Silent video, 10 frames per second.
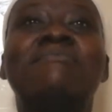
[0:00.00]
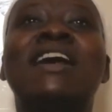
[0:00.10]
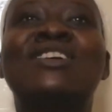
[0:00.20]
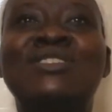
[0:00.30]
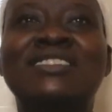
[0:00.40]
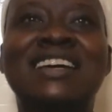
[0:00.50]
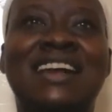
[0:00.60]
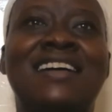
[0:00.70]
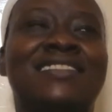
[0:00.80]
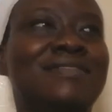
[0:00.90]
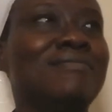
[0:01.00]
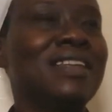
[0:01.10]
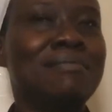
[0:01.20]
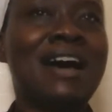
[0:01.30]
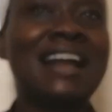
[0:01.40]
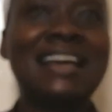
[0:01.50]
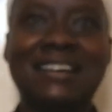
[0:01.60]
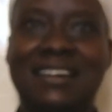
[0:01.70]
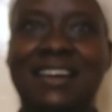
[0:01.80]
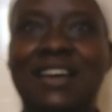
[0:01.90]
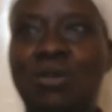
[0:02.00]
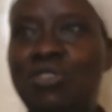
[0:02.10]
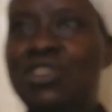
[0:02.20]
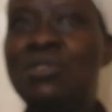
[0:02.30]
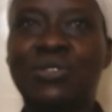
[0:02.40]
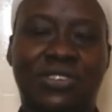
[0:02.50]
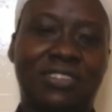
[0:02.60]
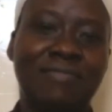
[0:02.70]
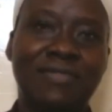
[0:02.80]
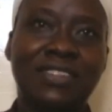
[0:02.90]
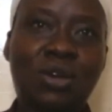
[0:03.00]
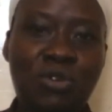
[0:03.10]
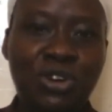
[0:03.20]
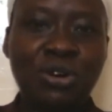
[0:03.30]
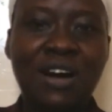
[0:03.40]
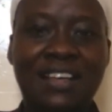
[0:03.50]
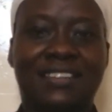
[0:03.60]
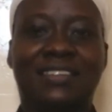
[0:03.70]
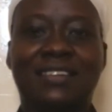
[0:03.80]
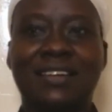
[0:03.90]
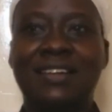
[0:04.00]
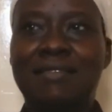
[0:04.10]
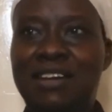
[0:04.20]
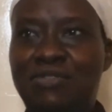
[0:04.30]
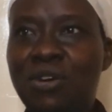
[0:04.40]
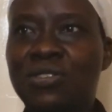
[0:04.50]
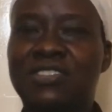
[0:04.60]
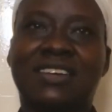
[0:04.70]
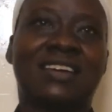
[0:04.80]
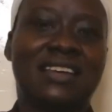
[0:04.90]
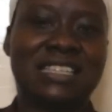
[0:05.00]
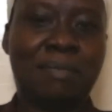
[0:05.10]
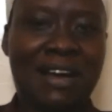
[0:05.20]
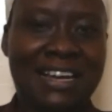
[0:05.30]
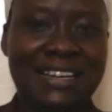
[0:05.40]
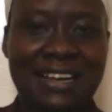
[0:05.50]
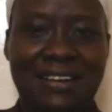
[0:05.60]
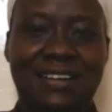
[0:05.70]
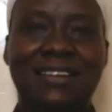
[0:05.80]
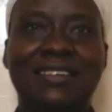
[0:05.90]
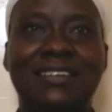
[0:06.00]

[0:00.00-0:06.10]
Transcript: Marital status, married, widows, widowers, divorced, separated.